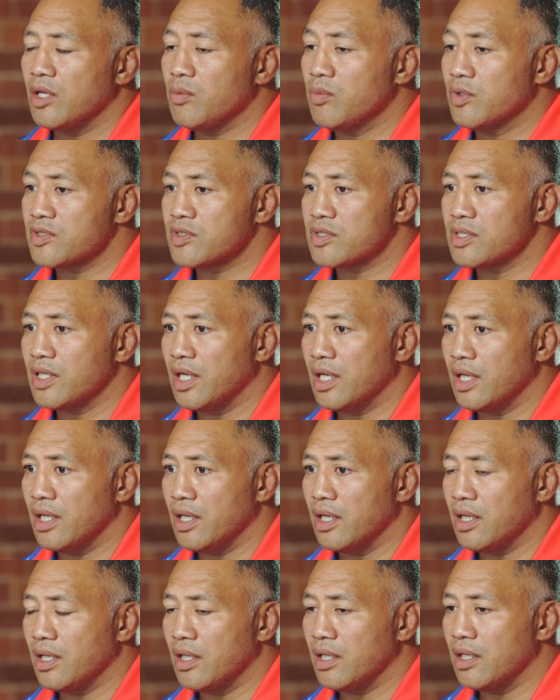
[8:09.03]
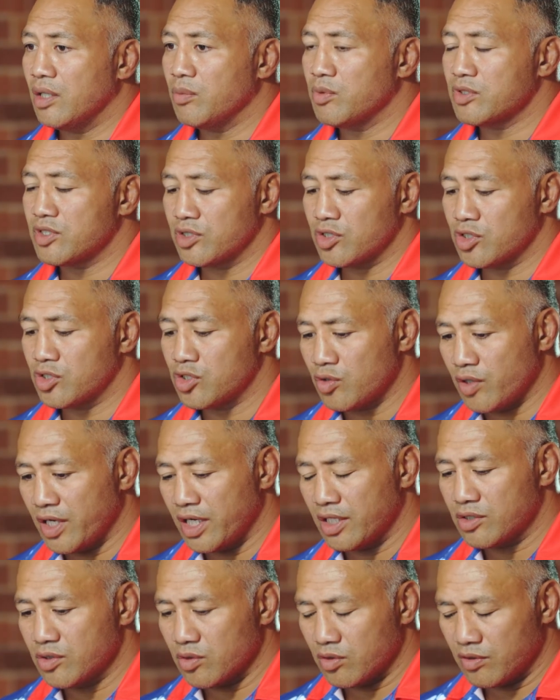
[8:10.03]
It was a
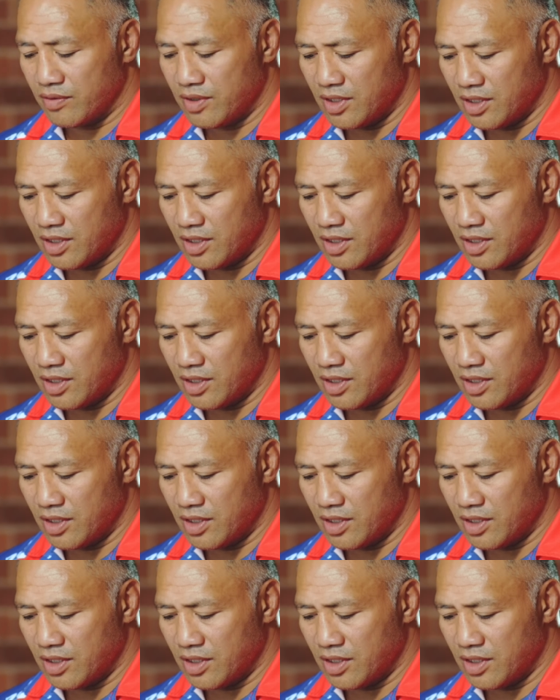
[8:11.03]
straight sort of,